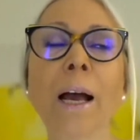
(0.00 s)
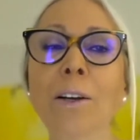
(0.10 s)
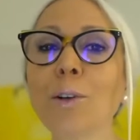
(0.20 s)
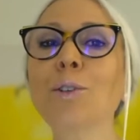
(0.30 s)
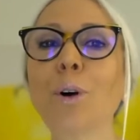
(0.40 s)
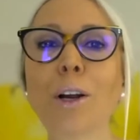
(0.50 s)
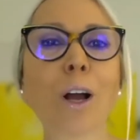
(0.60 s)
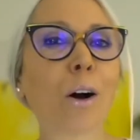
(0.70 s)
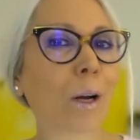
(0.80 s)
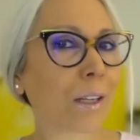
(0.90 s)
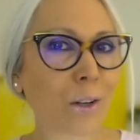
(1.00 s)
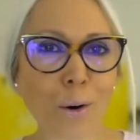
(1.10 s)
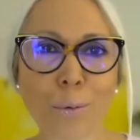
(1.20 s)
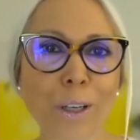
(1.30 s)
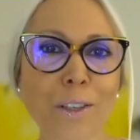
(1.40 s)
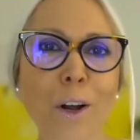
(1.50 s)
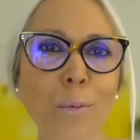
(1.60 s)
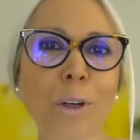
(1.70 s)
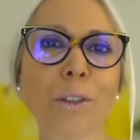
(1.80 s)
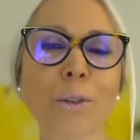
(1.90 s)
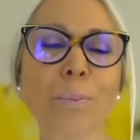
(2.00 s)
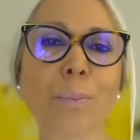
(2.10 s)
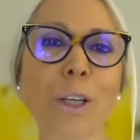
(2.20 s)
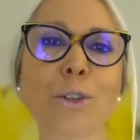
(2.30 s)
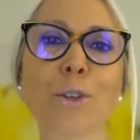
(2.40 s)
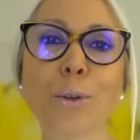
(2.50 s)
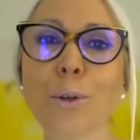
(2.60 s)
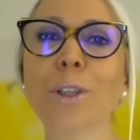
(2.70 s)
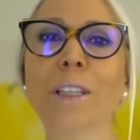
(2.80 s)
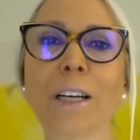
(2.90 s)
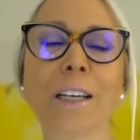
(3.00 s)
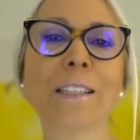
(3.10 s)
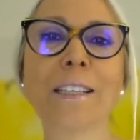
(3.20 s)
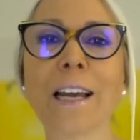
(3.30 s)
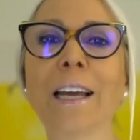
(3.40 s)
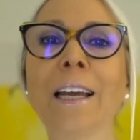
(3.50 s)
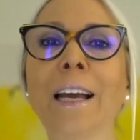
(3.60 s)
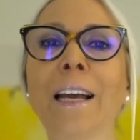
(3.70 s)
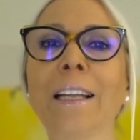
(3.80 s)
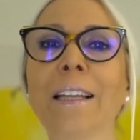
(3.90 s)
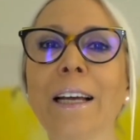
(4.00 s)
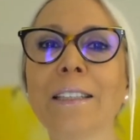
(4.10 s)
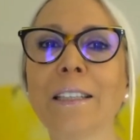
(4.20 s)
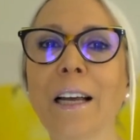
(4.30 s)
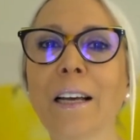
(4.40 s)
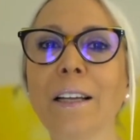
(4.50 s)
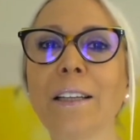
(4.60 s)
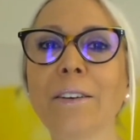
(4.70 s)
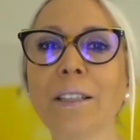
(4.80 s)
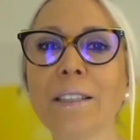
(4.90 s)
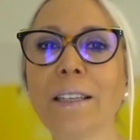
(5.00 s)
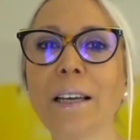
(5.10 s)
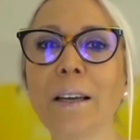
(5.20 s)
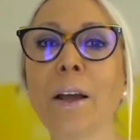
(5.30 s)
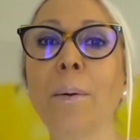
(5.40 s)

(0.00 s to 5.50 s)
And also, as always, I wanted to make sure that I say that there is the